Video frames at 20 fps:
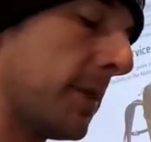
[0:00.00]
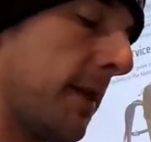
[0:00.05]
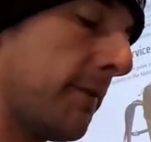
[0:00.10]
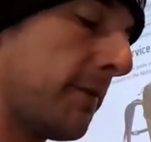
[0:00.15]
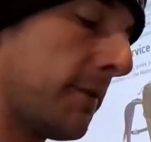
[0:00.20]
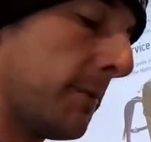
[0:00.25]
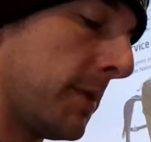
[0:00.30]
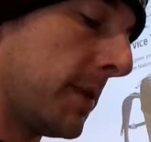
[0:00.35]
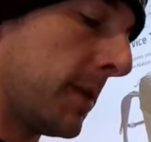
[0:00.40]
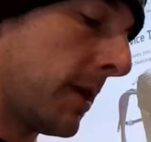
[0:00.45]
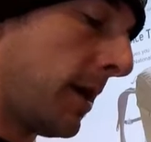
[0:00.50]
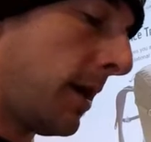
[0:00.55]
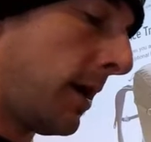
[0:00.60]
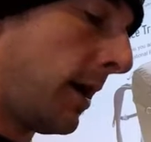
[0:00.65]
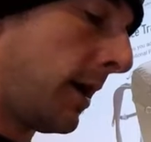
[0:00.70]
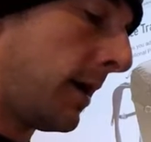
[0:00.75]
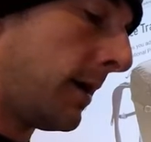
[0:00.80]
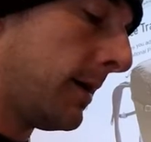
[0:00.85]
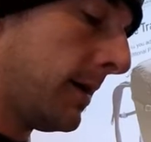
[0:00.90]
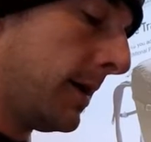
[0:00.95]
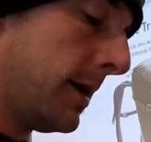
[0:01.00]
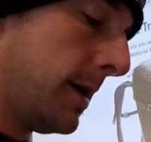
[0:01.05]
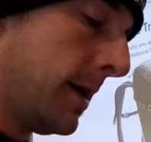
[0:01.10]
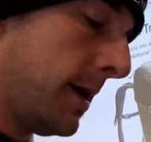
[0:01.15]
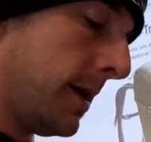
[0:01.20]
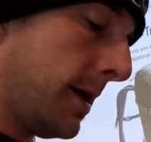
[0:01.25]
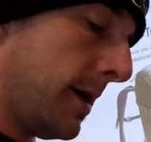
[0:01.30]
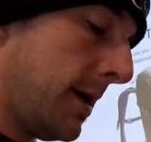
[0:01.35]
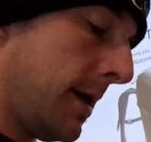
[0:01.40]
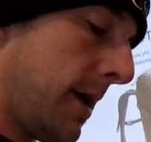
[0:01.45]
them and left them in the car.
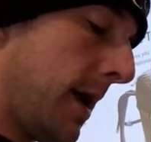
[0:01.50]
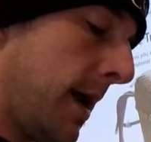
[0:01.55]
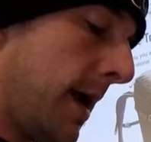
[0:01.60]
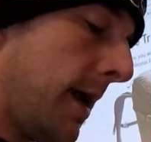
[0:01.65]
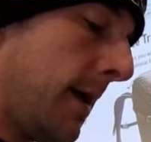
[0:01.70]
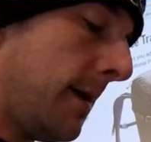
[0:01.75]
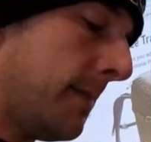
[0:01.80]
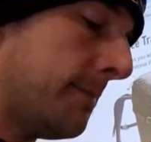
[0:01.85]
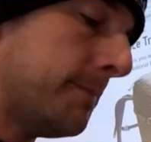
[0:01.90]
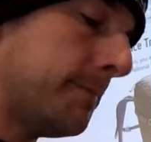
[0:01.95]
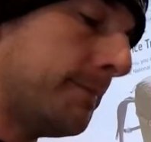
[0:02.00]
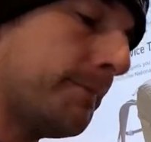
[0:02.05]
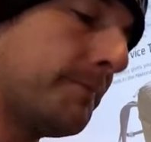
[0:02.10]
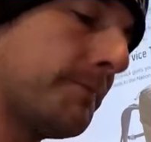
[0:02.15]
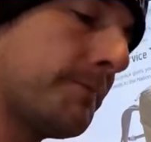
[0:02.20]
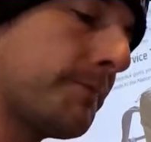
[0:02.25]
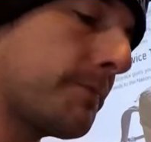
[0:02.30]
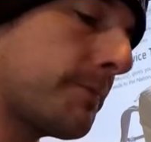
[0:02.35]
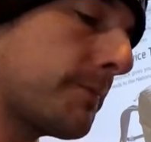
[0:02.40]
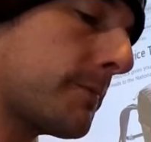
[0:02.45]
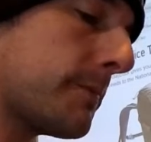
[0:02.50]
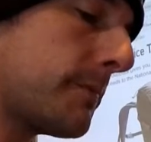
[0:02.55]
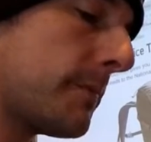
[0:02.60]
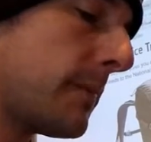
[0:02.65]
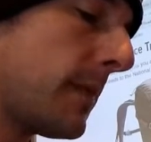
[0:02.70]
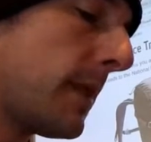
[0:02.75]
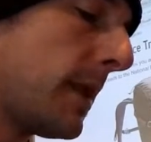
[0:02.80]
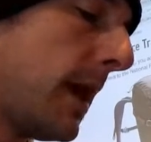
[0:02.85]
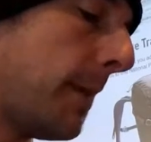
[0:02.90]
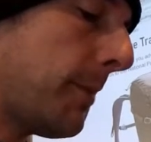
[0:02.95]

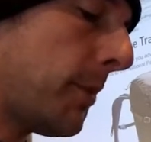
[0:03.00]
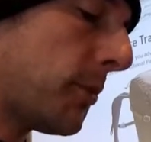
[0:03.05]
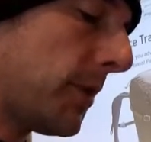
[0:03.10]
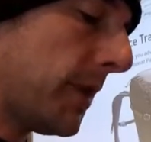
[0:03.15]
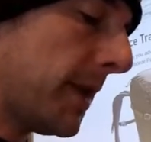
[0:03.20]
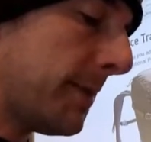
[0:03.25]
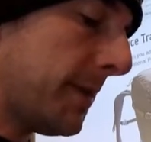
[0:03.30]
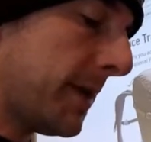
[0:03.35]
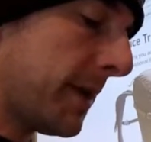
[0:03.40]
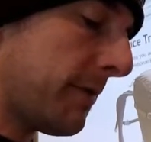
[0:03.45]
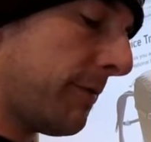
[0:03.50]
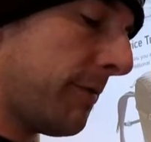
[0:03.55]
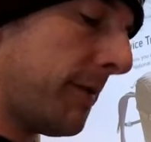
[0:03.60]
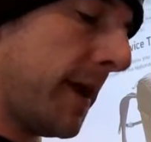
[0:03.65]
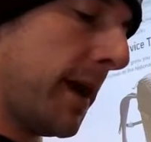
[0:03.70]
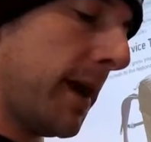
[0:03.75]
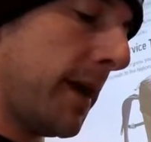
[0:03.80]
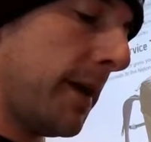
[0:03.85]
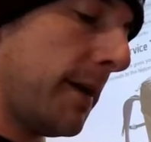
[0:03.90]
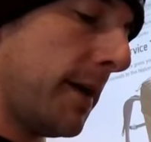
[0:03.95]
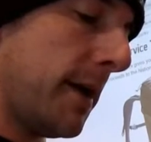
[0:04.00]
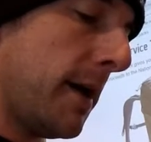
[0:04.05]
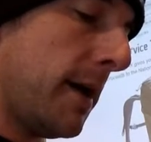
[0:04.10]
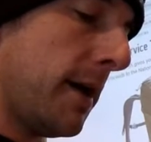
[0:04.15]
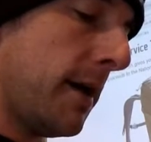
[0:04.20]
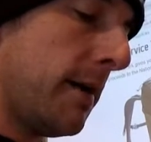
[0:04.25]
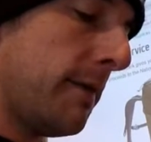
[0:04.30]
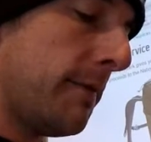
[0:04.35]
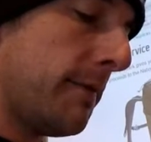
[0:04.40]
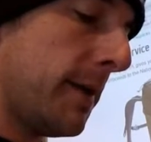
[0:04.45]
I'm a really big fan
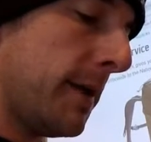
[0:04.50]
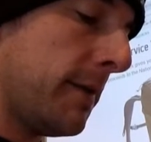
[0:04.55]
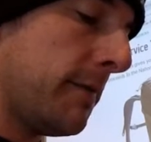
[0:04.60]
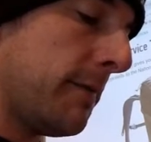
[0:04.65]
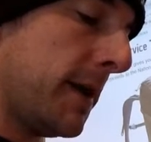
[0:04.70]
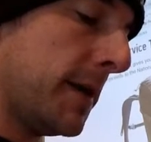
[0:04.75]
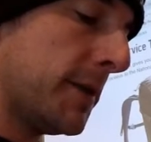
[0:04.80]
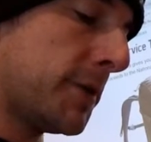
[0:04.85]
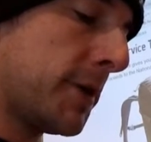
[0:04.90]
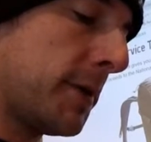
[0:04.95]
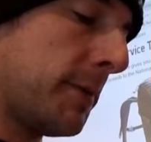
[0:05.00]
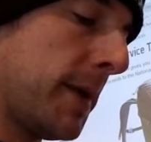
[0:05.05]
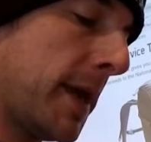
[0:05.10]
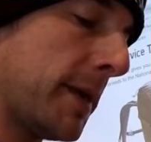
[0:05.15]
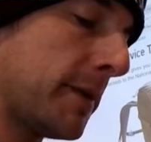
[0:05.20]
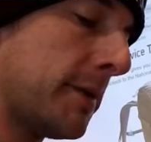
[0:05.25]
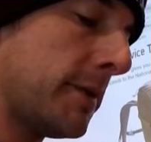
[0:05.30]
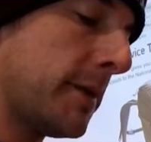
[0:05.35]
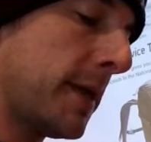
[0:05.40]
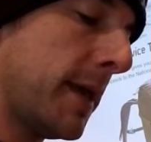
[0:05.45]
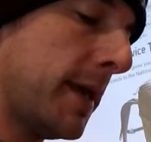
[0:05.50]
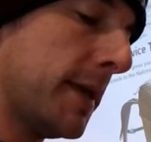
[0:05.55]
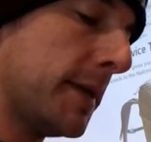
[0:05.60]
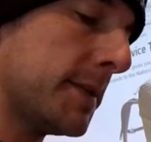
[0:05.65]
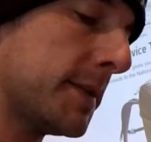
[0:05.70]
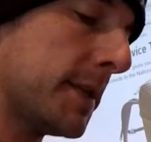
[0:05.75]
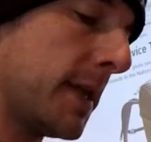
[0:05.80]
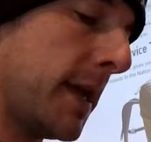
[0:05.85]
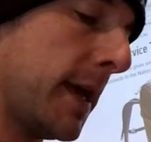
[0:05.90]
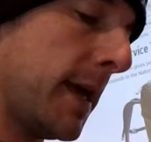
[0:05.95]
of adventure medical
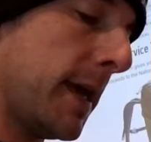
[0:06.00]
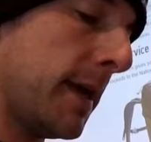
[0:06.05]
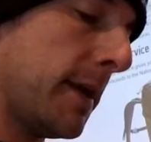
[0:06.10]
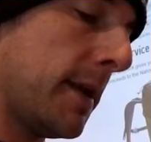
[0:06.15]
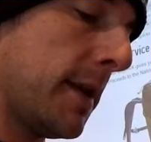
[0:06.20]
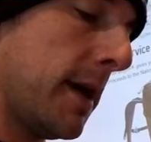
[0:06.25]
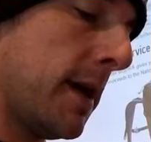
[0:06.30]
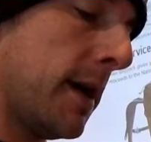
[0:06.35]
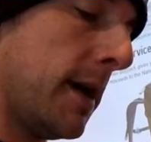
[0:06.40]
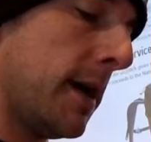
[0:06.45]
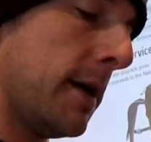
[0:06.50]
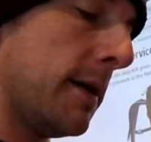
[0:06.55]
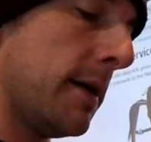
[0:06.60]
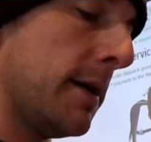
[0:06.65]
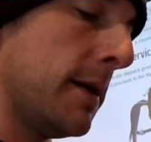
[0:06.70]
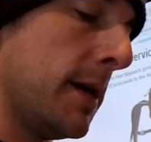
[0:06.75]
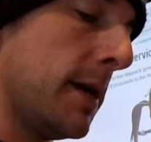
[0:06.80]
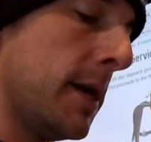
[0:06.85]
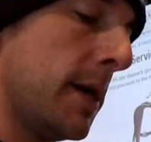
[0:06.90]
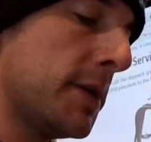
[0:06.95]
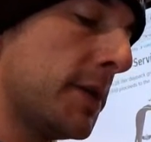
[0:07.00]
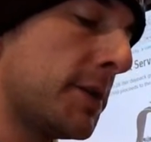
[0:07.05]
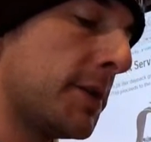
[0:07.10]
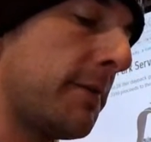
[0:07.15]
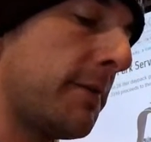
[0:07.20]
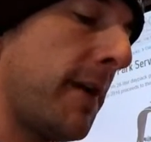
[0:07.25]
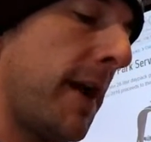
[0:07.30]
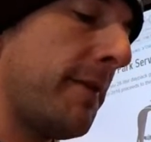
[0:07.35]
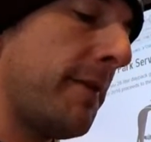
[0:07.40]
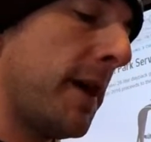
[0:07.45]
kits and
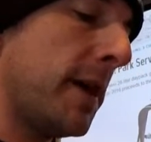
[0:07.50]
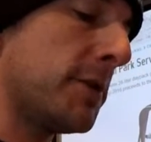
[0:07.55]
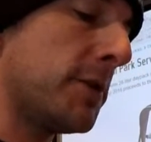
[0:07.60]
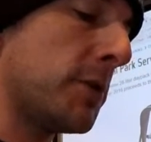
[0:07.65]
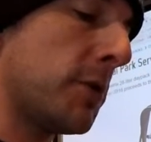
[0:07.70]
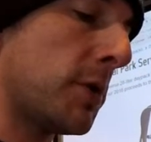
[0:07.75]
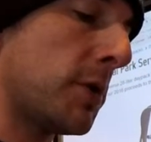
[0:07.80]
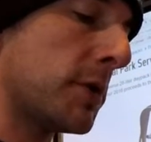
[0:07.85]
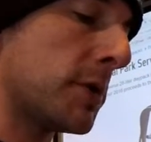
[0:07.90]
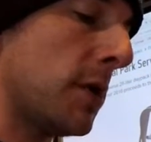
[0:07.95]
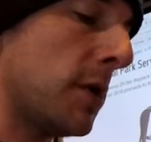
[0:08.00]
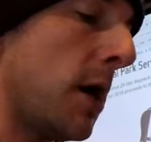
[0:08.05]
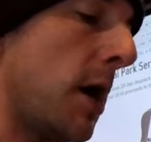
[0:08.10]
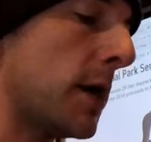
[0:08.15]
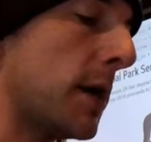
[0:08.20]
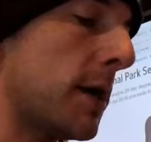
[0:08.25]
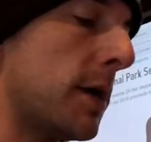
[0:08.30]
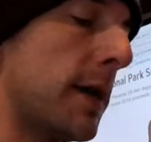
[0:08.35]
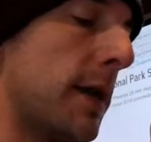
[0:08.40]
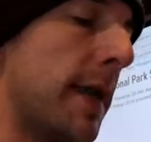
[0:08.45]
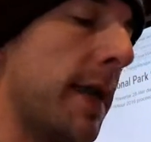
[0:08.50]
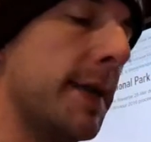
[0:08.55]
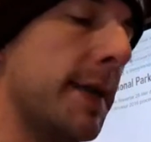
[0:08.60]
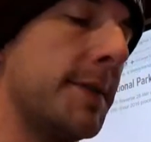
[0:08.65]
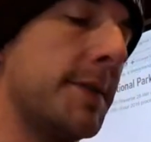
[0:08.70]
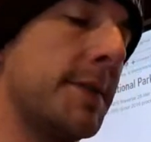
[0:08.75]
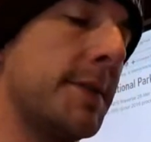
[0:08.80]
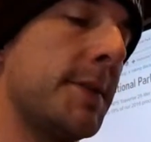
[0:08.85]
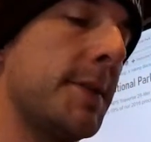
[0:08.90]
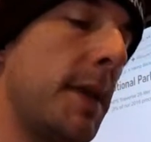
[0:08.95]
Survive Outdoors longer
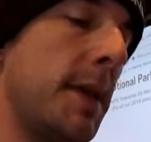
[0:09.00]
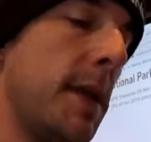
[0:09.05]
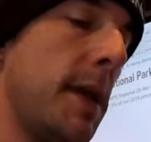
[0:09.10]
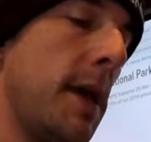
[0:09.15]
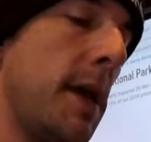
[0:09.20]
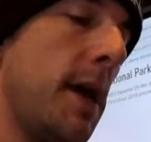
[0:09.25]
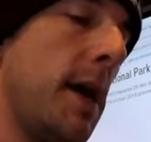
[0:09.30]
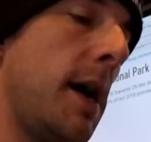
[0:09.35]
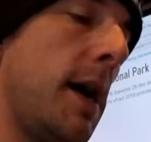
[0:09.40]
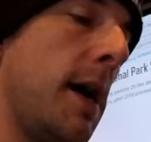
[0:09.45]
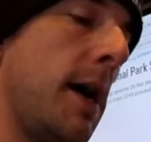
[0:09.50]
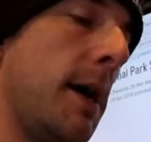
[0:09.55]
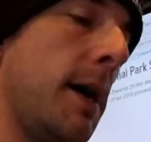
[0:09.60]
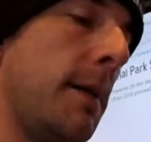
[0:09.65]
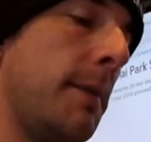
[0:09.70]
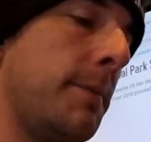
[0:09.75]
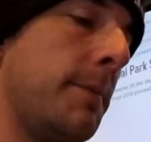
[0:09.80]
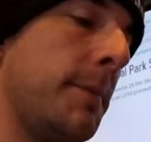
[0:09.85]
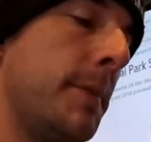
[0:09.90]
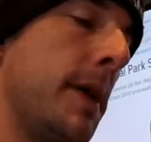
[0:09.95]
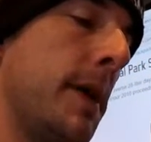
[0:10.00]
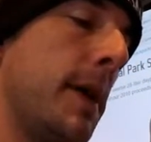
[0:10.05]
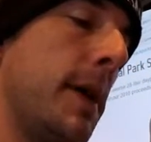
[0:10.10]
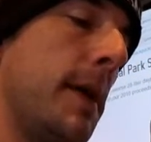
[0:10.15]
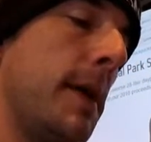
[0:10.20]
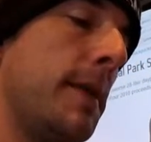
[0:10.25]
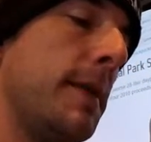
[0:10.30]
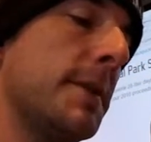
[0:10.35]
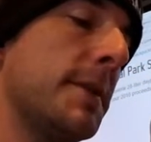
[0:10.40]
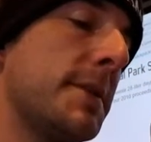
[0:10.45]
kits.
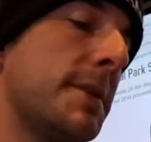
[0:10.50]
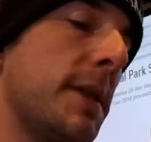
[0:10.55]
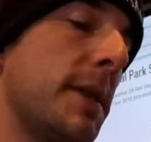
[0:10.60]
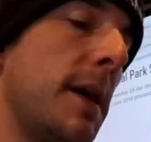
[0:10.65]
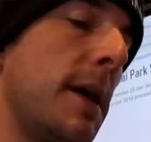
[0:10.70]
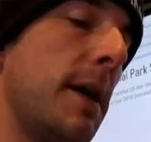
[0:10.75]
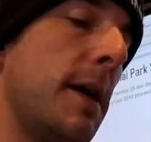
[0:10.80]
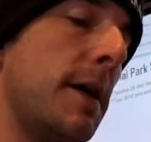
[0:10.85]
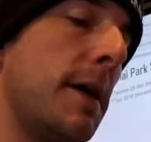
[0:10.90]
This